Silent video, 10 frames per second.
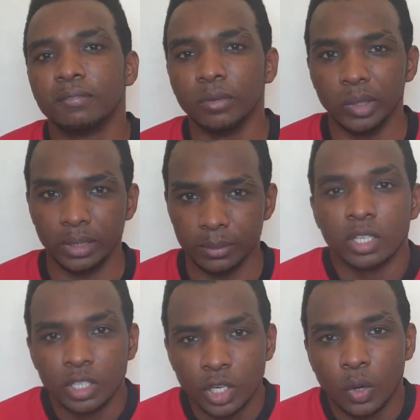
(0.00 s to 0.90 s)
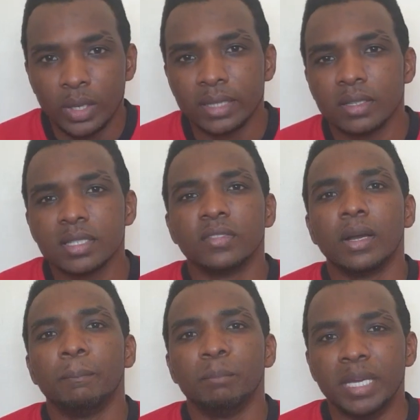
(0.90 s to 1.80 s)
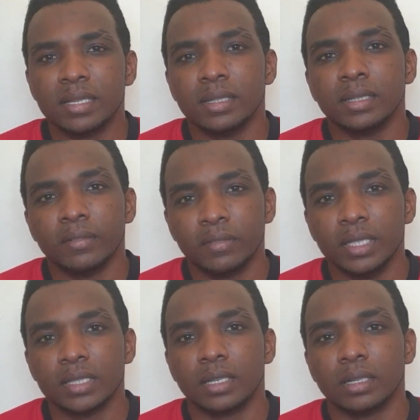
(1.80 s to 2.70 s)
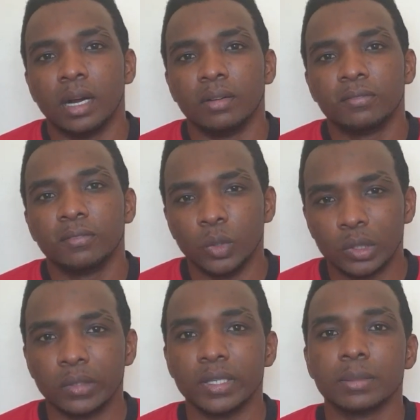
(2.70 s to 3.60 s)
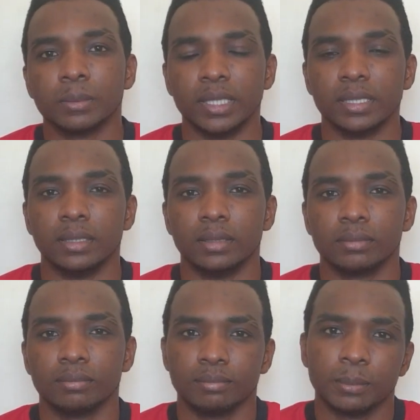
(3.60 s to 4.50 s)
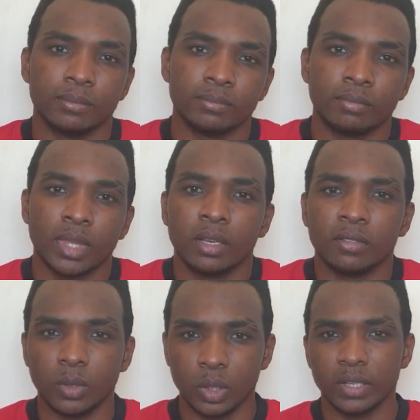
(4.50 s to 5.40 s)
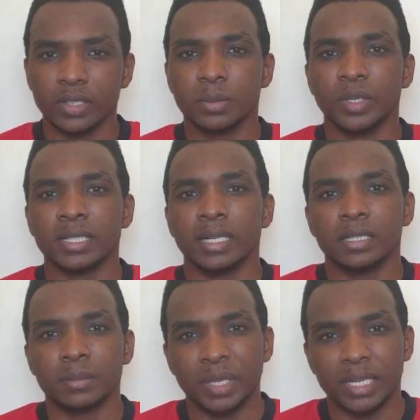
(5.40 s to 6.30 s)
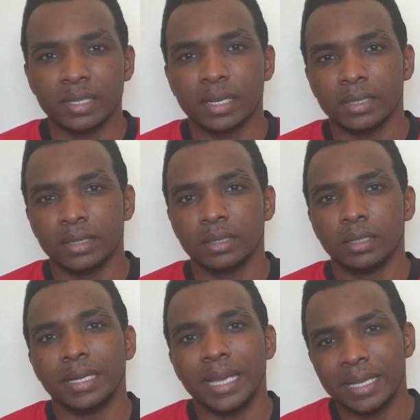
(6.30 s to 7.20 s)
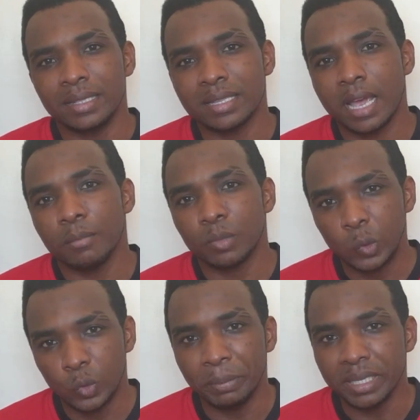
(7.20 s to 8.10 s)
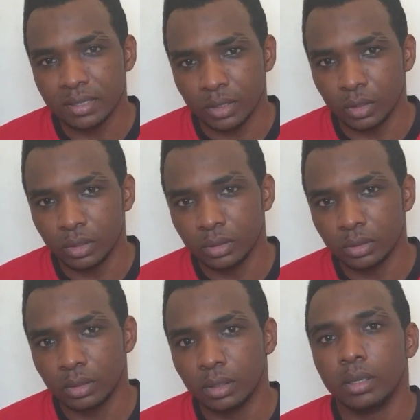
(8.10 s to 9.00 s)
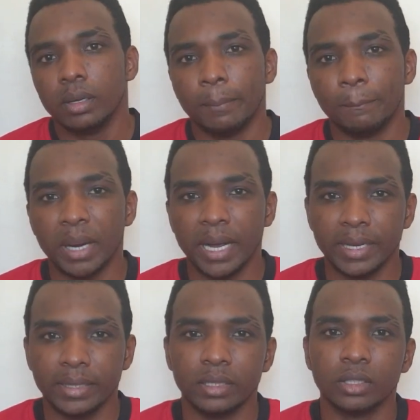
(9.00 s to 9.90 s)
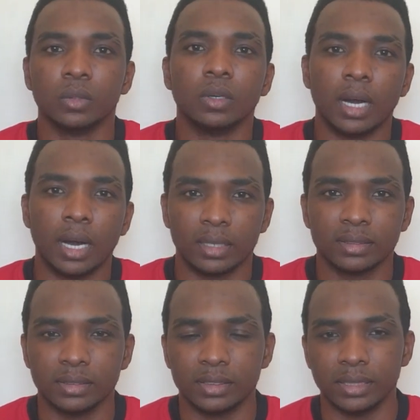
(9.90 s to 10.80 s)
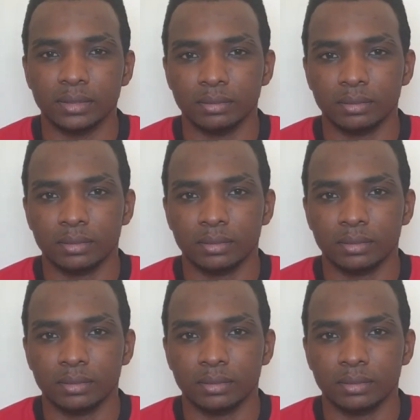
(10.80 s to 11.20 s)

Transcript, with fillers: fully. Now let us give a basic definition of photorespiration. Photorespiration is basically the enzyme Rubisco binding to oxygen